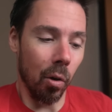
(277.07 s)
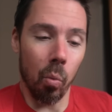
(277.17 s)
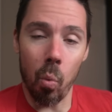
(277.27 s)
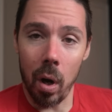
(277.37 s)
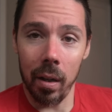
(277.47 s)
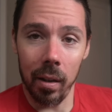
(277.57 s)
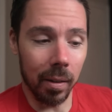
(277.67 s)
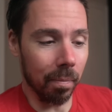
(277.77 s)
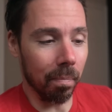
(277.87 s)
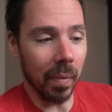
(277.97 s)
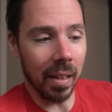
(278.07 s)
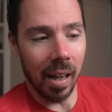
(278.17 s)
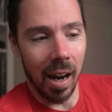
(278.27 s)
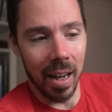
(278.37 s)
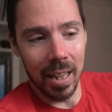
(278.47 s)
One, it
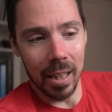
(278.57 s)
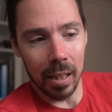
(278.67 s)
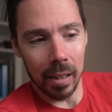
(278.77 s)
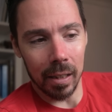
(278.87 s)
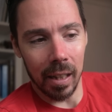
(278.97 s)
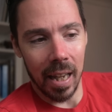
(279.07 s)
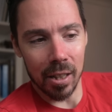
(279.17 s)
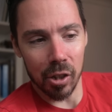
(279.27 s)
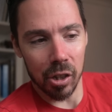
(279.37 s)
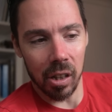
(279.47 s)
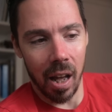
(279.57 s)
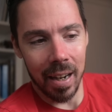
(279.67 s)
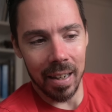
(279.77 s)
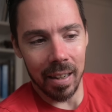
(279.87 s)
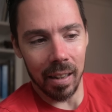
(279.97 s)
kind of can
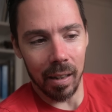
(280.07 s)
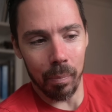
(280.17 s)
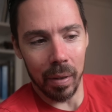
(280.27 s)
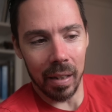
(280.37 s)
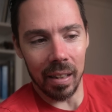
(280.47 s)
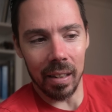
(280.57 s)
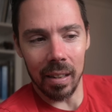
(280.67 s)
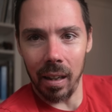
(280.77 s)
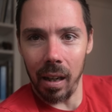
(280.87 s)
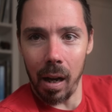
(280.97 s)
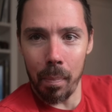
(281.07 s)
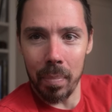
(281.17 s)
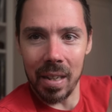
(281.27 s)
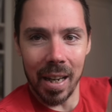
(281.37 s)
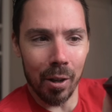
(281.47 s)
slide a bit up
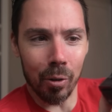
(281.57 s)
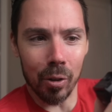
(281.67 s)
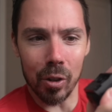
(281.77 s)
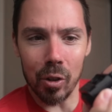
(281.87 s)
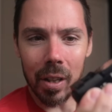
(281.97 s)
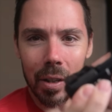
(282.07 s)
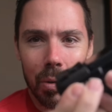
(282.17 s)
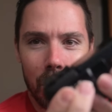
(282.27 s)
and down, so like,